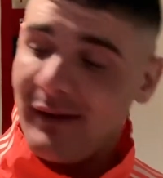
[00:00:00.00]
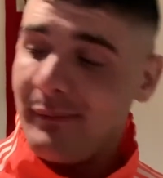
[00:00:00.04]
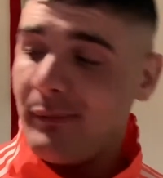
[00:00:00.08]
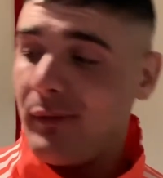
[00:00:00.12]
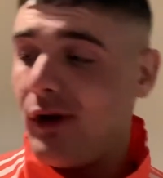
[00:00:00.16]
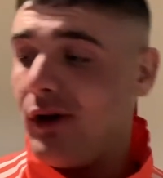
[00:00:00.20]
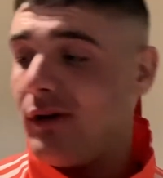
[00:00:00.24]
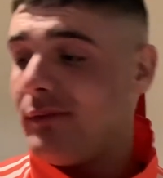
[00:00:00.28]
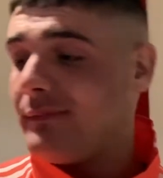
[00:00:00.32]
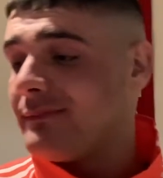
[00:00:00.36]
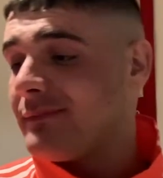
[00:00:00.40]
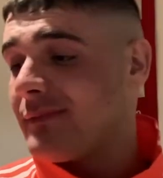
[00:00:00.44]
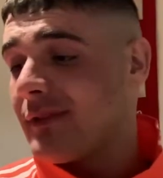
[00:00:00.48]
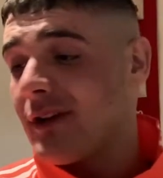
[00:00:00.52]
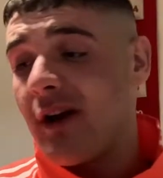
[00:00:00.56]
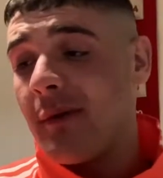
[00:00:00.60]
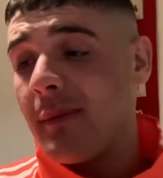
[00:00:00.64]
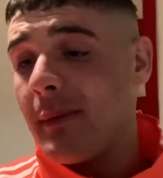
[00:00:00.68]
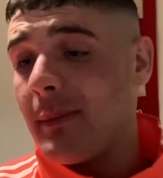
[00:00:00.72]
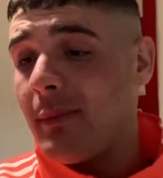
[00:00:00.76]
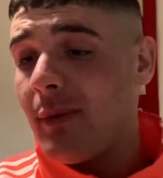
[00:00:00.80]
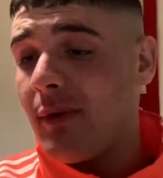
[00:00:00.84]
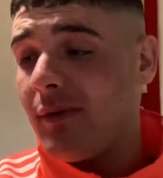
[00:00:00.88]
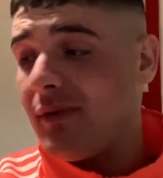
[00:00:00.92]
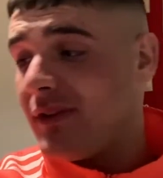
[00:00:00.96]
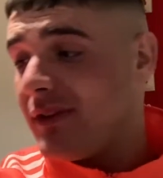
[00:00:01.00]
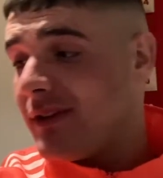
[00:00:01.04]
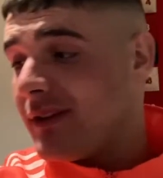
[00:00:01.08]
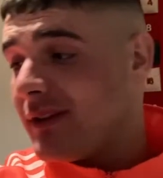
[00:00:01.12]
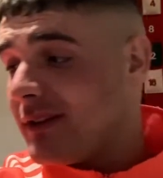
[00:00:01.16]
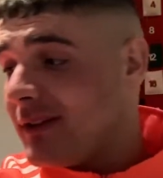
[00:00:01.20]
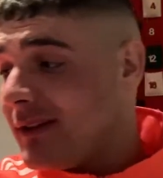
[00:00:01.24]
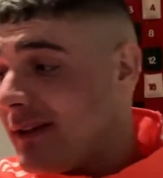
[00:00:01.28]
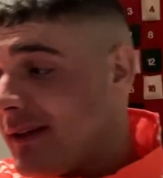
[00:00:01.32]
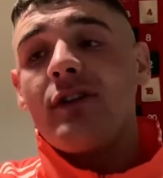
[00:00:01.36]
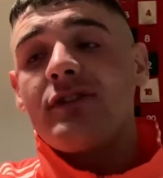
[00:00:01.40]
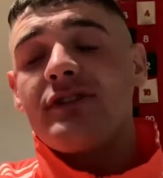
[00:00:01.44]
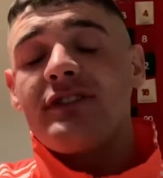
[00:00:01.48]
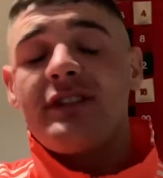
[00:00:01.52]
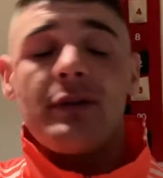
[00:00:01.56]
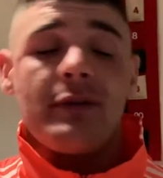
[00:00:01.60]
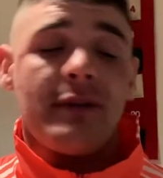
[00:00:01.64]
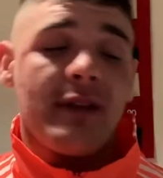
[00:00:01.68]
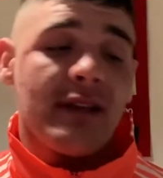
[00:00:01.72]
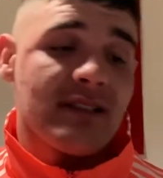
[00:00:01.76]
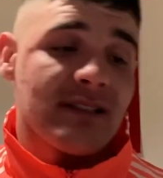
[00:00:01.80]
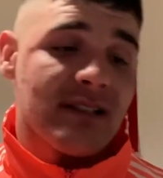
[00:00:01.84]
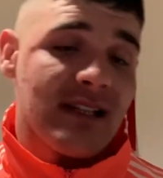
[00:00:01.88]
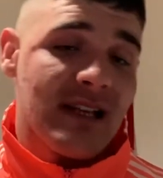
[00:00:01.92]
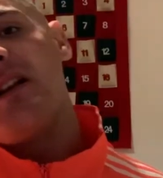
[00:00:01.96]
not. Can't be bothered. I'll see you in
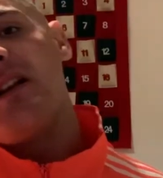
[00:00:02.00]
the next clip.